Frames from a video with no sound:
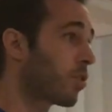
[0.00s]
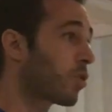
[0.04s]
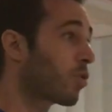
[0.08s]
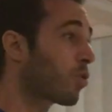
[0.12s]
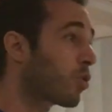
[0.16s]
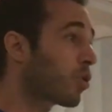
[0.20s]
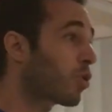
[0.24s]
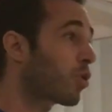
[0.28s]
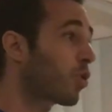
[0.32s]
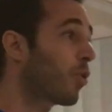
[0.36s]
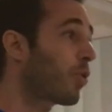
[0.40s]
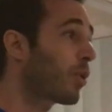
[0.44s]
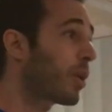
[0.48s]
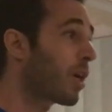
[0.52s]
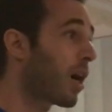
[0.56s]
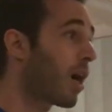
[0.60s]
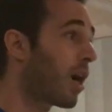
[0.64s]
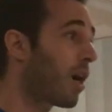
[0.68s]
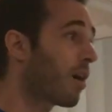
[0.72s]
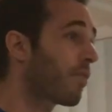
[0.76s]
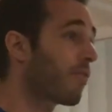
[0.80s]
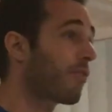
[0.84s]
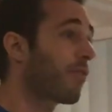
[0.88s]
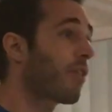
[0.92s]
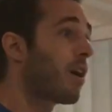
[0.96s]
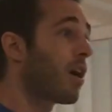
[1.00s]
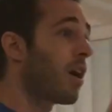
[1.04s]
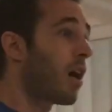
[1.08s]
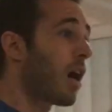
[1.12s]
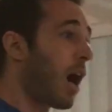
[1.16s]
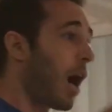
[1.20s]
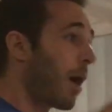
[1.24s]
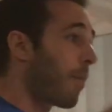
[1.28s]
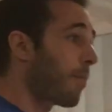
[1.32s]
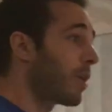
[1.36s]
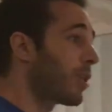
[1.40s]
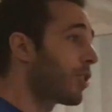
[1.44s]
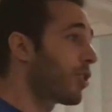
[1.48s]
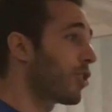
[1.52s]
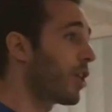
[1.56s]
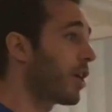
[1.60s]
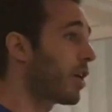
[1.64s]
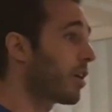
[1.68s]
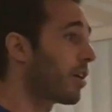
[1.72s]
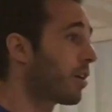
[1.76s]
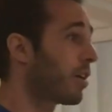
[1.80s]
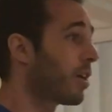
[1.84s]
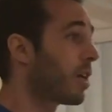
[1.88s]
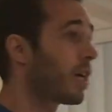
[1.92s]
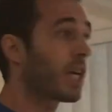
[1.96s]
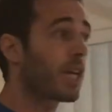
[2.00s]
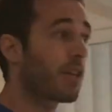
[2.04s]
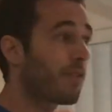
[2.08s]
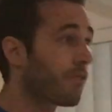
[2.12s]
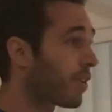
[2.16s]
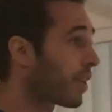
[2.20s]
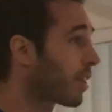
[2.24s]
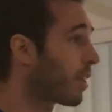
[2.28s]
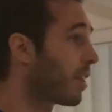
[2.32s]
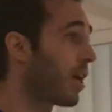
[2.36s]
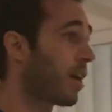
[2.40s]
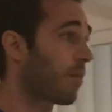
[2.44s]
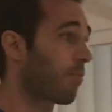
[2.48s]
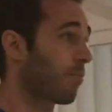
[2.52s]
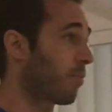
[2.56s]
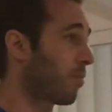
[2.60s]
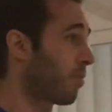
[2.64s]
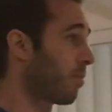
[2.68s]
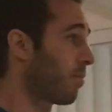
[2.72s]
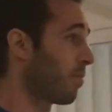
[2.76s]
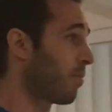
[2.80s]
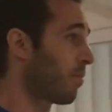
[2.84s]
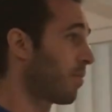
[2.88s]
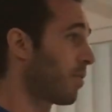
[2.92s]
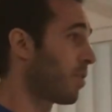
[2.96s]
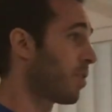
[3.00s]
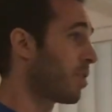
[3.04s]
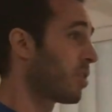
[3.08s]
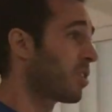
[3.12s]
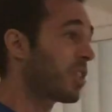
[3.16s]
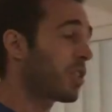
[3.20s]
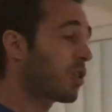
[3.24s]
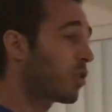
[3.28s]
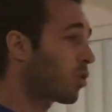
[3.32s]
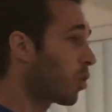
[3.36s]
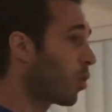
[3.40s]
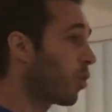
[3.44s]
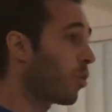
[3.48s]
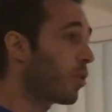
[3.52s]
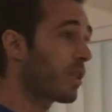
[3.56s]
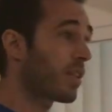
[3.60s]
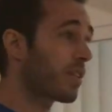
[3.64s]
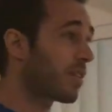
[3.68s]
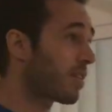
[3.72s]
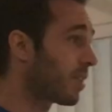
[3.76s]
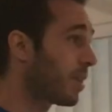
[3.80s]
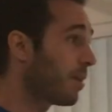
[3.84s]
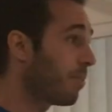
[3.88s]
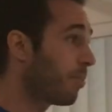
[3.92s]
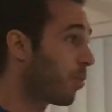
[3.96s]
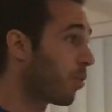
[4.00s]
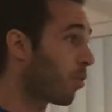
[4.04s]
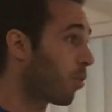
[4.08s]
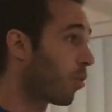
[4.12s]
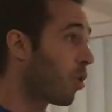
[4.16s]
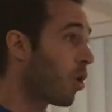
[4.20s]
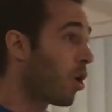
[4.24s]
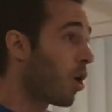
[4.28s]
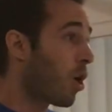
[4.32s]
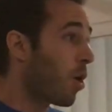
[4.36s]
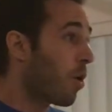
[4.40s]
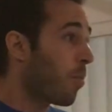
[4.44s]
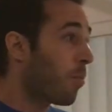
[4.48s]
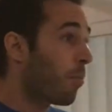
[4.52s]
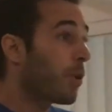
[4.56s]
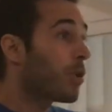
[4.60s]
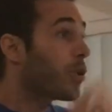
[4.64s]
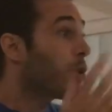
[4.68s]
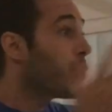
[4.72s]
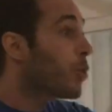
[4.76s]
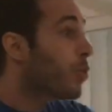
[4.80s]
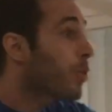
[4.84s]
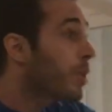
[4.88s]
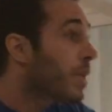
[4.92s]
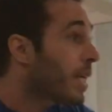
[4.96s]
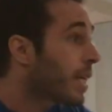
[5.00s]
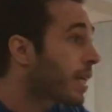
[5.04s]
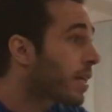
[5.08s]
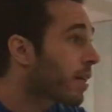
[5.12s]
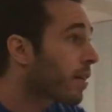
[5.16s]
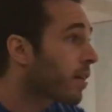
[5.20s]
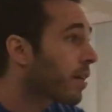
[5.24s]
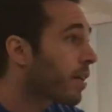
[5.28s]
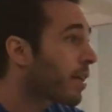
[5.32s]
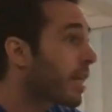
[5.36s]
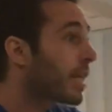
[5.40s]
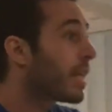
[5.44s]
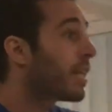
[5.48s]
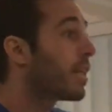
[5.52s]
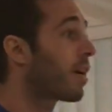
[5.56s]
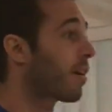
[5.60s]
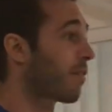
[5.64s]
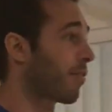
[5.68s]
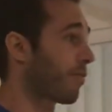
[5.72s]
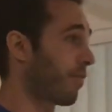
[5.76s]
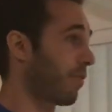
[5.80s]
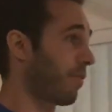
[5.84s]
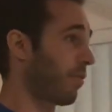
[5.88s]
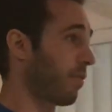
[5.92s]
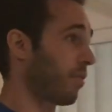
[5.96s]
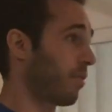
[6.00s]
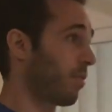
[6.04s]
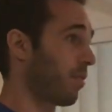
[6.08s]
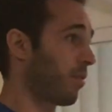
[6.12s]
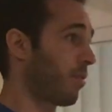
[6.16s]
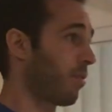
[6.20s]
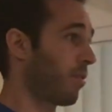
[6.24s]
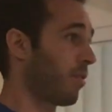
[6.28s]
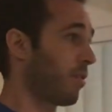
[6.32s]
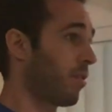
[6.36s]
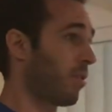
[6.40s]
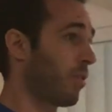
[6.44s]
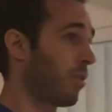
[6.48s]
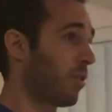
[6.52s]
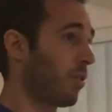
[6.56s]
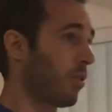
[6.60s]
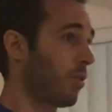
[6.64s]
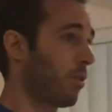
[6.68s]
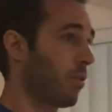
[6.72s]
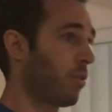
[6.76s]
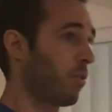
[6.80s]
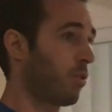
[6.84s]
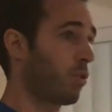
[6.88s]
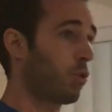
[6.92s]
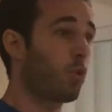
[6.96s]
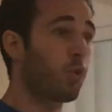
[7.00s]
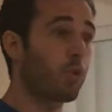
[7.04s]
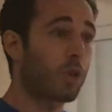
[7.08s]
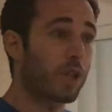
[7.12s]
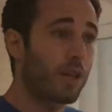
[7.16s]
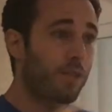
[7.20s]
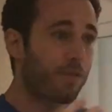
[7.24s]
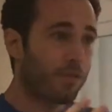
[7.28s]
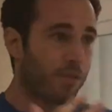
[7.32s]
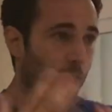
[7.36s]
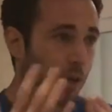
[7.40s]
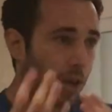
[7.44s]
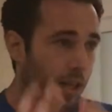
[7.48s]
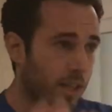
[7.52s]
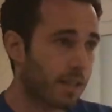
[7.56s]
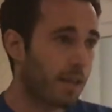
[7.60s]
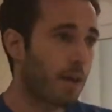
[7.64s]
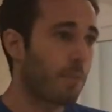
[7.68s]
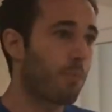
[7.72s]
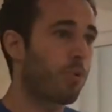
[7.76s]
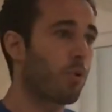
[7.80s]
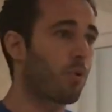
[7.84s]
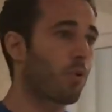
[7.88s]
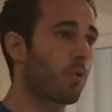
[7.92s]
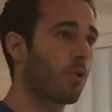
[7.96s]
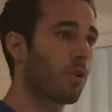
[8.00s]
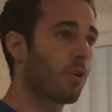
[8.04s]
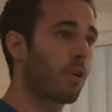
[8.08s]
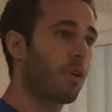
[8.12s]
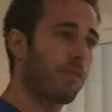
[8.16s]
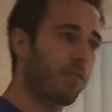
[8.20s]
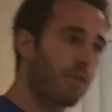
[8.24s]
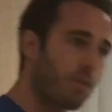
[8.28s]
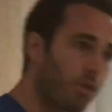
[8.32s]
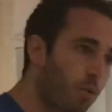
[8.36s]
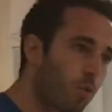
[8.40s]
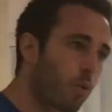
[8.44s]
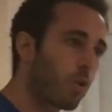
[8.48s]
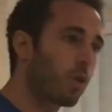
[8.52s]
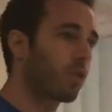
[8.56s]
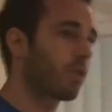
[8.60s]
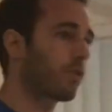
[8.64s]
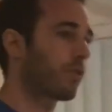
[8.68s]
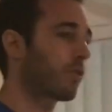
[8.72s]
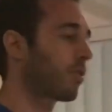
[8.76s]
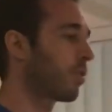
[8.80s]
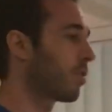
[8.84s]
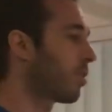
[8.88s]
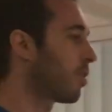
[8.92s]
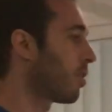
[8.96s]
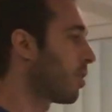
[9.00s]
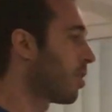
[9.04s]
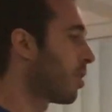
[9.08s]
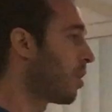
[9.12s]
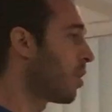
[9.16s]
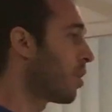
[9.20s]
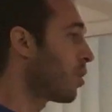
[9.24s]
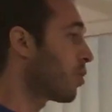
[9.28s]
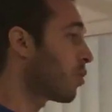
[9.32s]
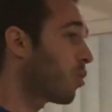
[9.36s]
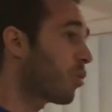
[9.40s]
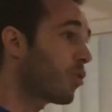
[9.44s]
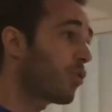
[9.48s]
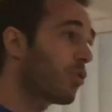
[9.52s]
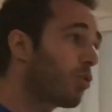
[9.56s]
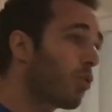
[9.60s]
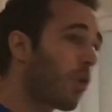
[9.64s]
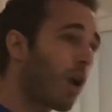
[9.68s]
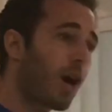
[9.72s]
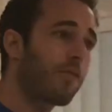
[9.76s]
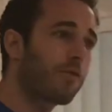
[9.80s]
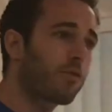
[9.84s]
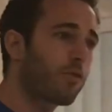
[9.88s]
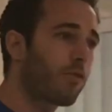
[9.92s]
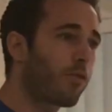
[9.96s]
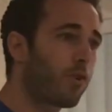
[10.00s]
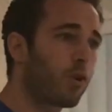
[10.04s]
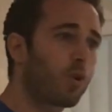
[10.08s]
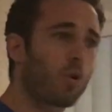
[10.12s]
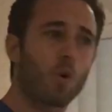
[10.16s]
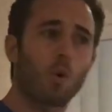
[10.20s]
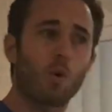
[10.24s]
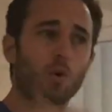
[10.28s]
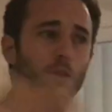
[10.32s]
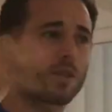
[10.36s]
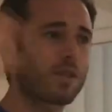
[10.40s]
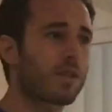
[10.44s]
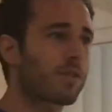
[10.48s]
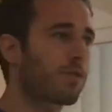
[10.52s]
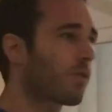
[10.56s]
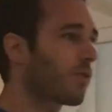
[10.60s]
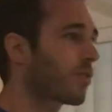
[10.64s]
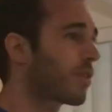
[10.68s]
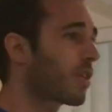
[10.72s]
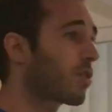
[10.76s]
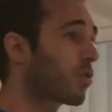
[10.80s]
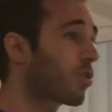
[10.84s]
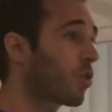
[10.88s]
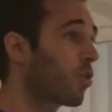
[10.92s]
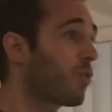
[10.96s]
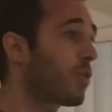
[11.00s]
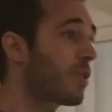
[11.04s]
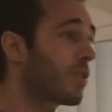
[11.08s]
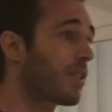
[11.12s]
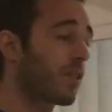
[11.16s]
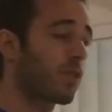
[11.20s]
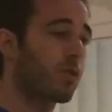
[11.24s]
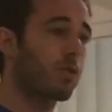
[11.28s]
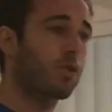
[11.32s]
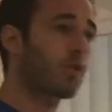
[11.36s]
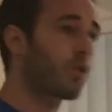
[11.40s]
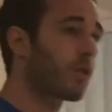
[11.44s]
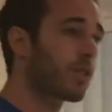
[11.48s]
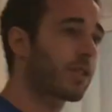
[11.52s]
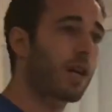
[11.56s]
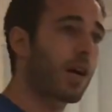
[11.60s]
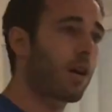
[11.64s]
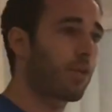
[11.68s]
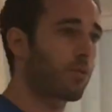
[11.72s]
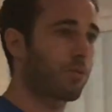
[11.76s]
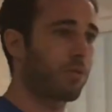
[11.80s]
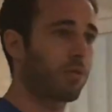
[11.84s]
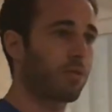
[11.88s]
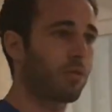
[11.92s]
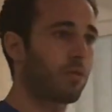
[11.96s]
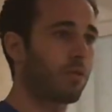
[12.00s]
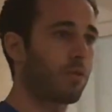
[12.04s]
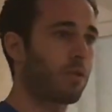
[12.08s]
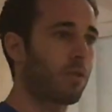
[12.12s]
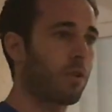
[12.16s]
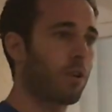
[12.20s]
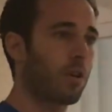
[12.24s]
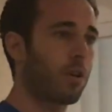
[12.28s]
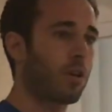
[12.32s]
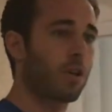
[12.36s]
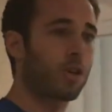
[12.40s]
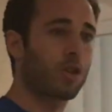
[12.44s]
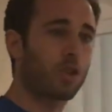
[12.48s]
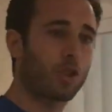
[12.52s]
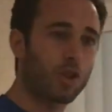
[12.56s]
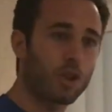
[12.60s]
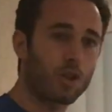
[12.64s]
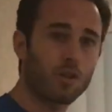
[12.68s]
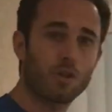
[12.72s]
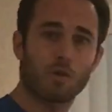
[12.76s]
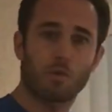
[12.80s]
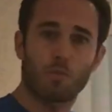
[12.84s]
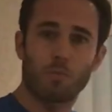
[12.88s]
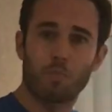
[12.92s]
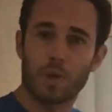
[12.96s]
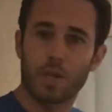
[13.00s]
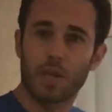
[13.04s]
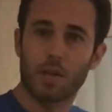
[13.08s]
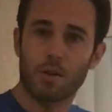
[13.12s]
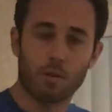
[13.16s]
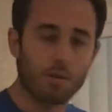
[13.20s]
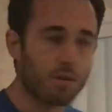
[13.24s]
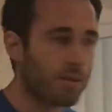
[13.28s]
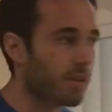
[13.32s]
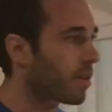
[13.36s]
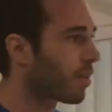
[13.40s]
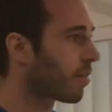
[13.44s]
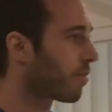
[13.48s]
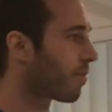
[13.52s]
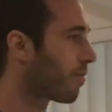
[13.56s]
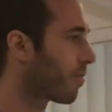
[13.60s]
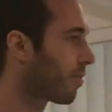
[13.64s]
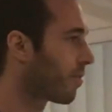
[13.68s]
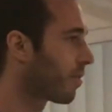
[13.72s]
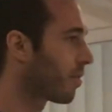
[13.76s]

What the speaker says: The story I have, I met Jay in Vietnam. This story is simple, but unique enough to give the example for the world. So you don't have to follow all these success stories and stress out. Just be yourself.